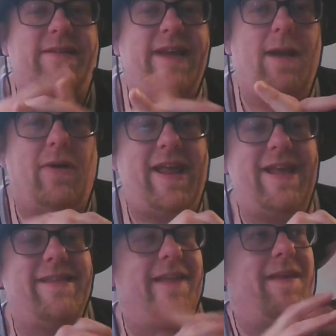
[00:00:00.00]
Zayn when
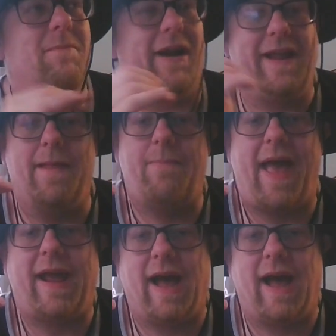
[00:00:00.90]
he did the Money in the Bank